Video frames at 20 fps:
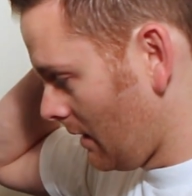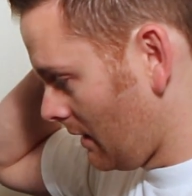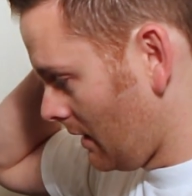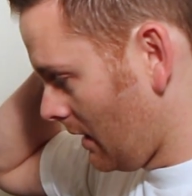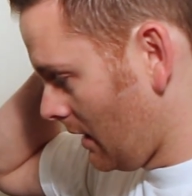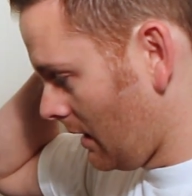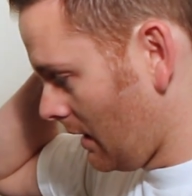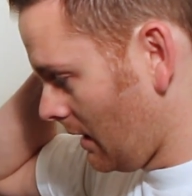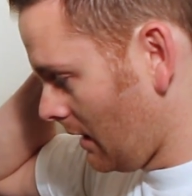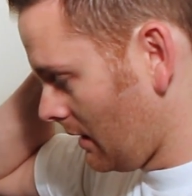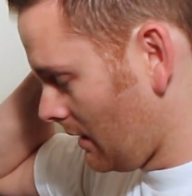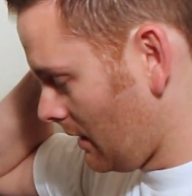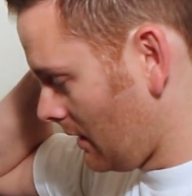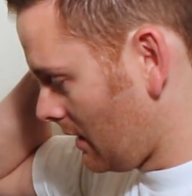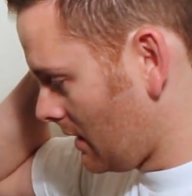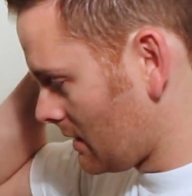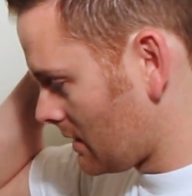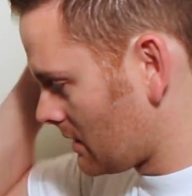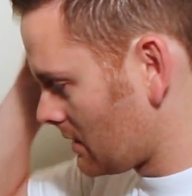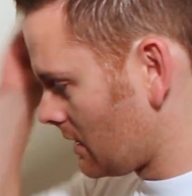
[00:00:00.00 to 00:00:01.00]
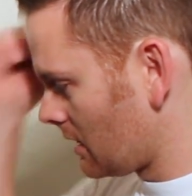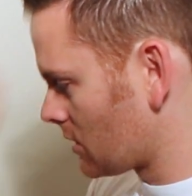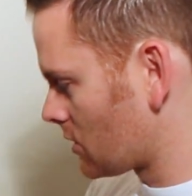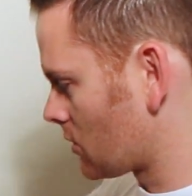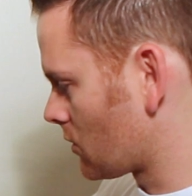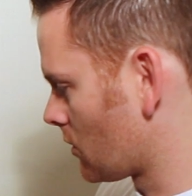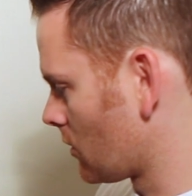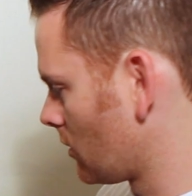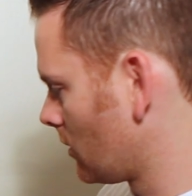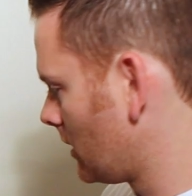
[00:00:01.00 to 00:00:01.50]

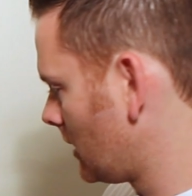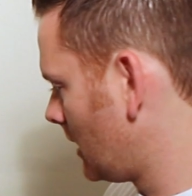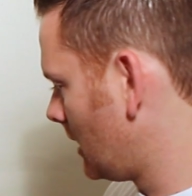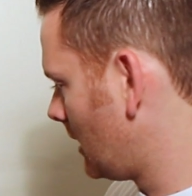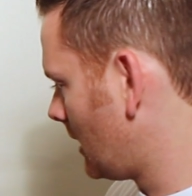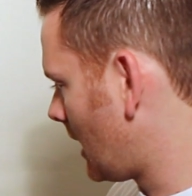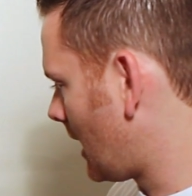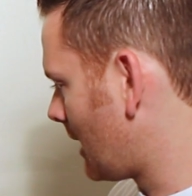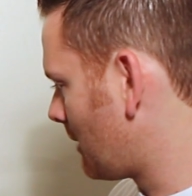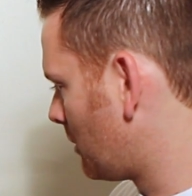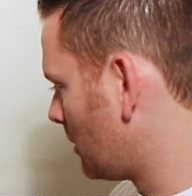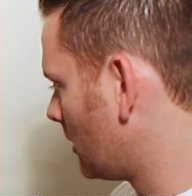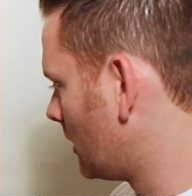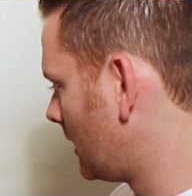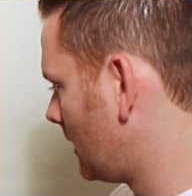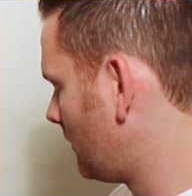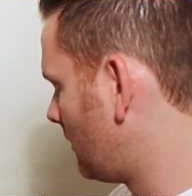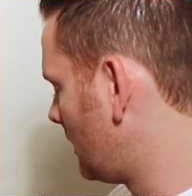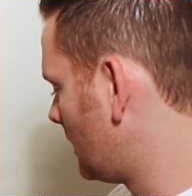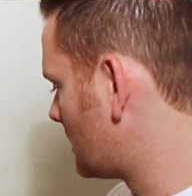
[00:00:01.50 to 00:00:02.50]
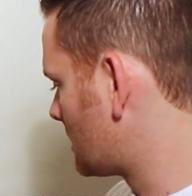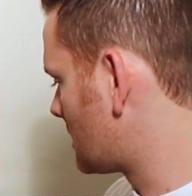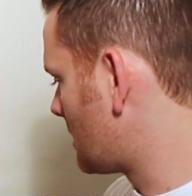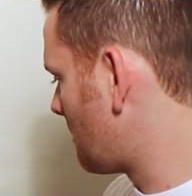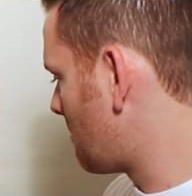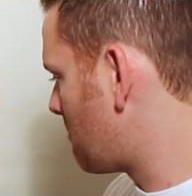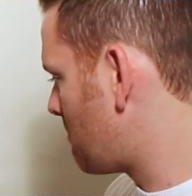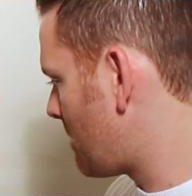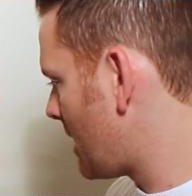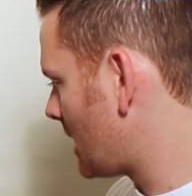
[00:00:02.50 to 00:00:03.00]
this truly, I believe, is
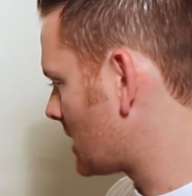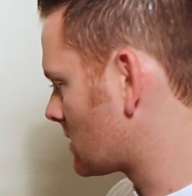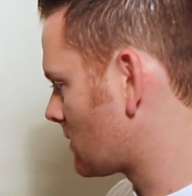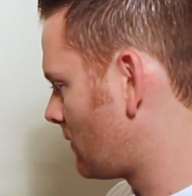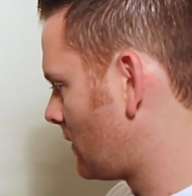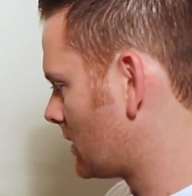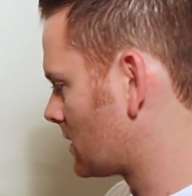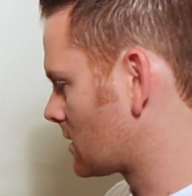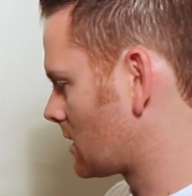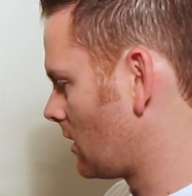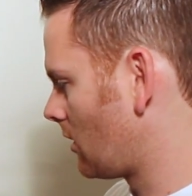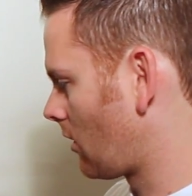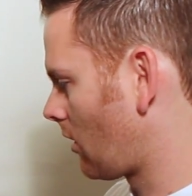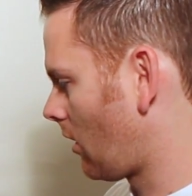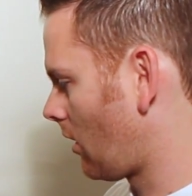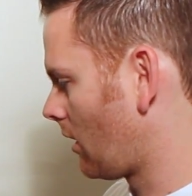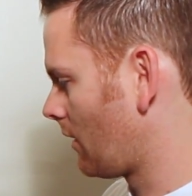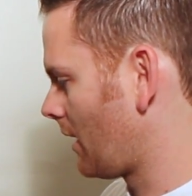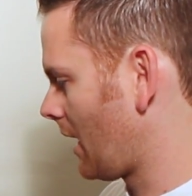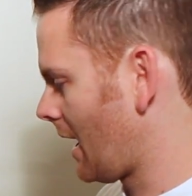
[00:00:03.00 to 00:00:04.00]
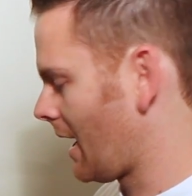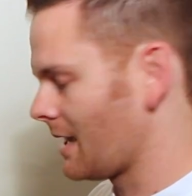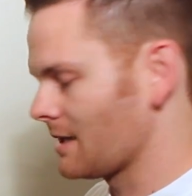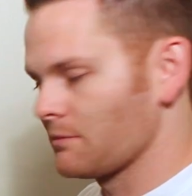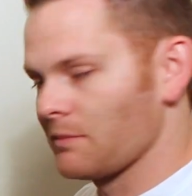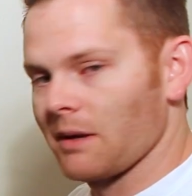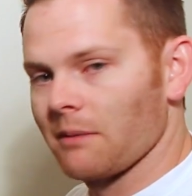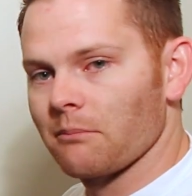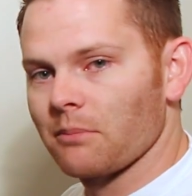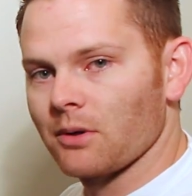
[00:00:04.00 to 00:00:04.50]
the best fifth scale car that
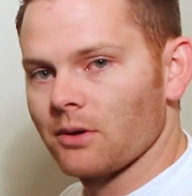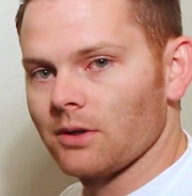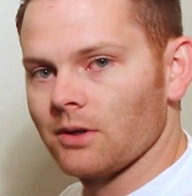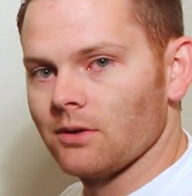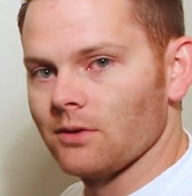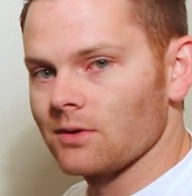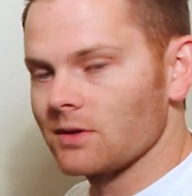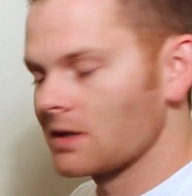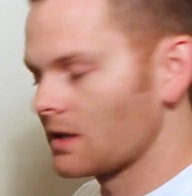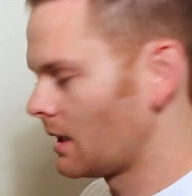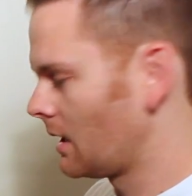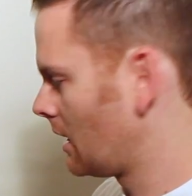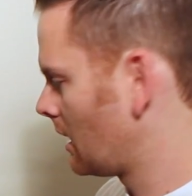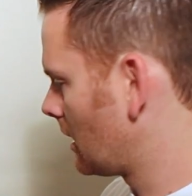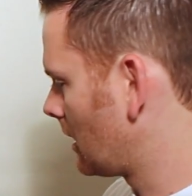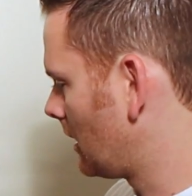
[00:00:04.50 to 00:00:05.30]
has been produced.